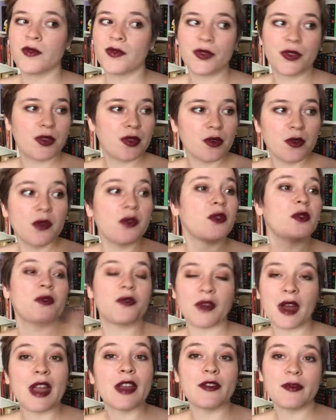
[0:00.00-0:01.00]
2 to
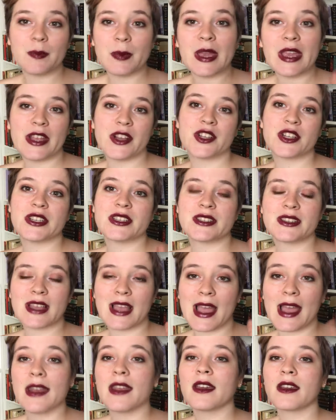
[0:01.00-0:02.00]
5 pages
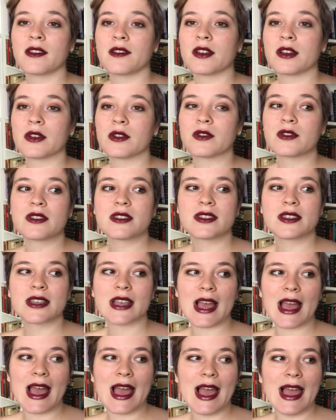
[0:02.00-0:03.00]
anecdotes,
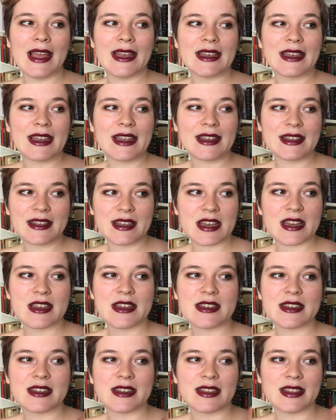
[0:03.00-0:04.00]
and it
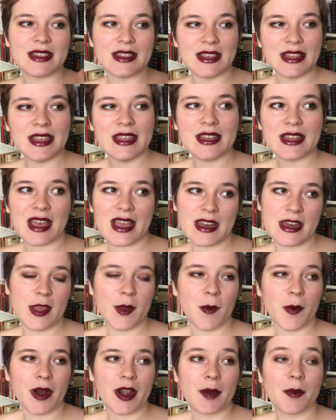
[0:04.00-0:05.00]
didn't lead
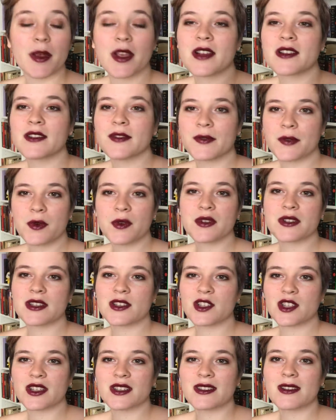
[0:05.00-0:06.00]
anywhere because of course
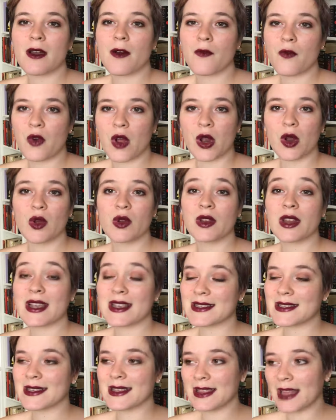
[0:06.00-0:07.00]
it just followed
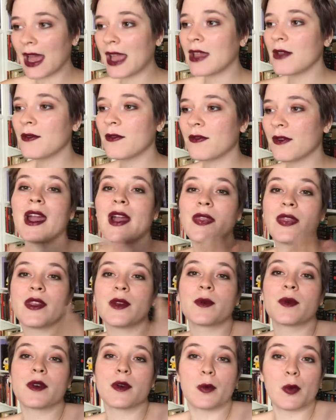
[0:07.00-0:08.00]
his life, and
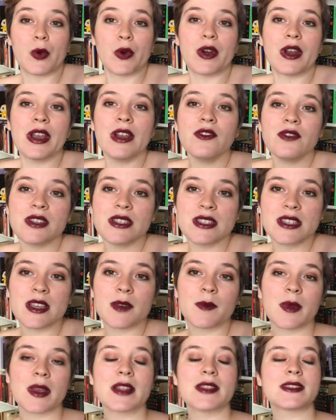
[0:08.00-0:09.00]
there were more
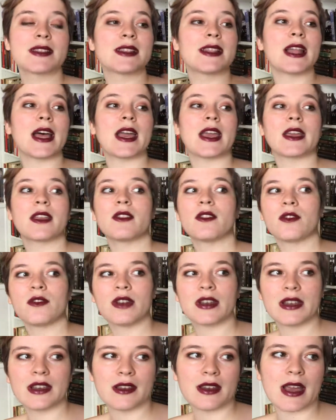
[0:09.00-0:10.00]
interesting bits like
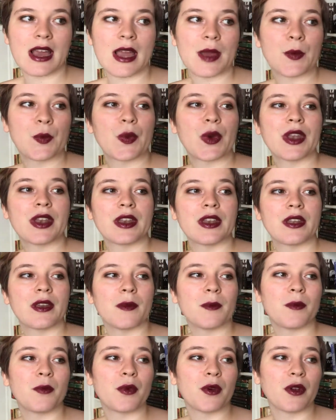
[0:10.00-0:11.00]
during the time when
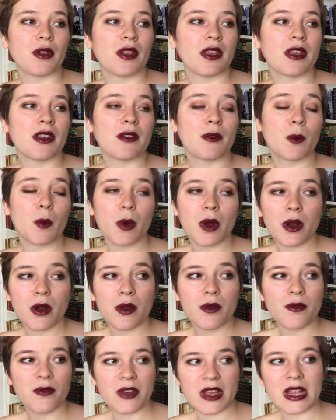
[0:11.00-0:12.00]
the Berlin
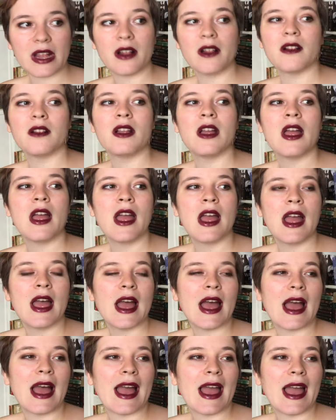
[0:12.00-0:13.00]
Wall fell,
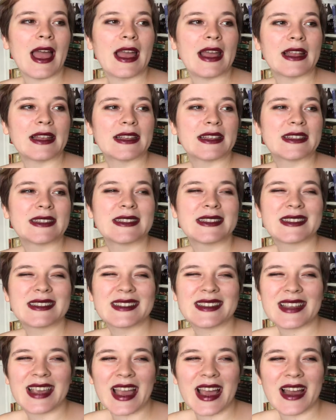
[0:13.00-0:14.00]
and
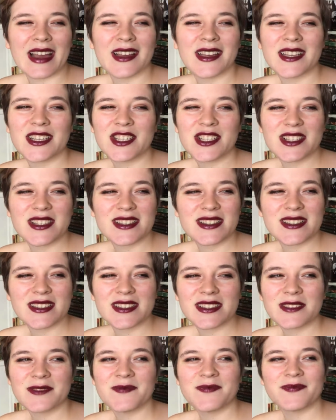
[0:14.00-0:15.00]
yeah, it just